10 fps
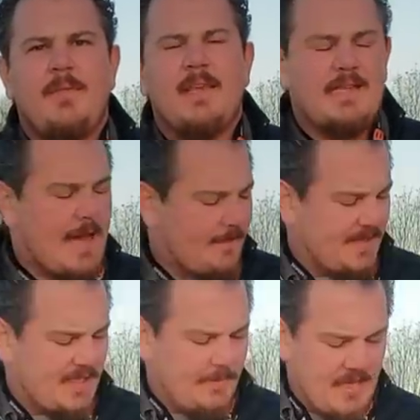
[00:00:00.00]
This
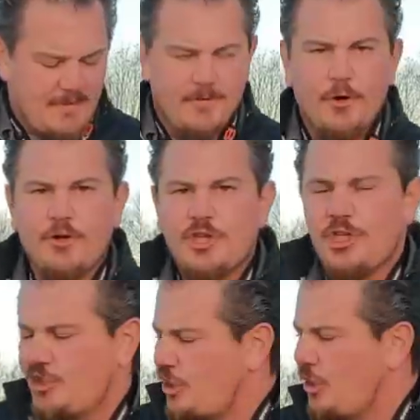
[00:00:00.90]
happens to be the
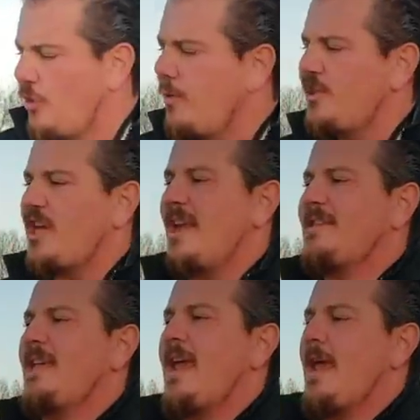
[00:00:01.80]
version 2, which has
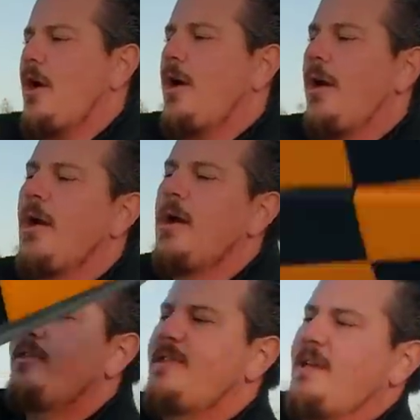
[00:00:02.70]
the
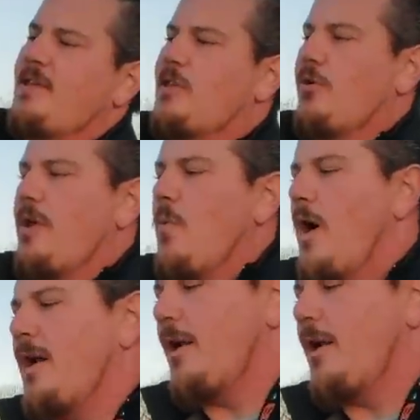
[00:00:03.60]
AR631